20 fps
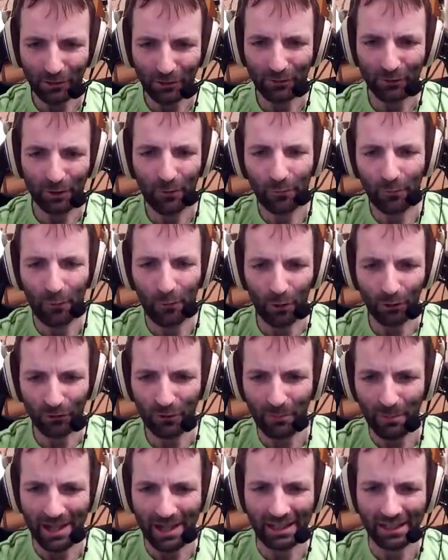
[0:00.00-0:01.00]
the force
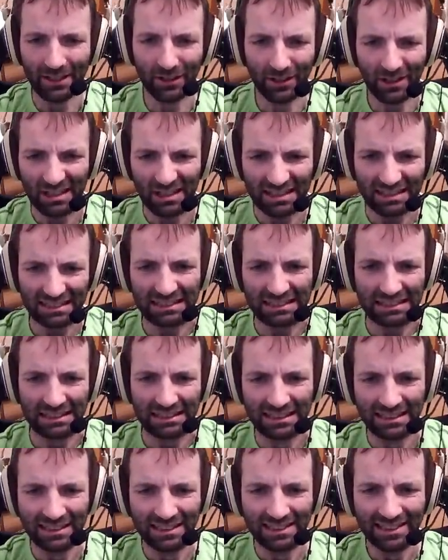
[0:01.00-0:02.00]
feedback is
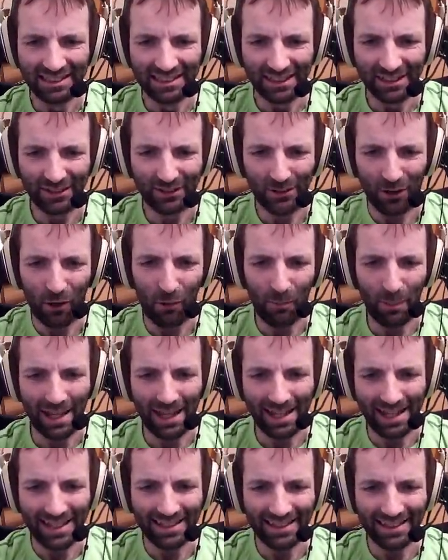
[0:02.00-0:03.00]
so
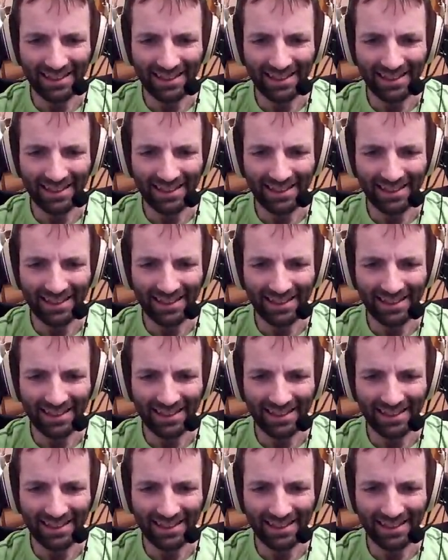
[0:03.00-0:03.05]
bad.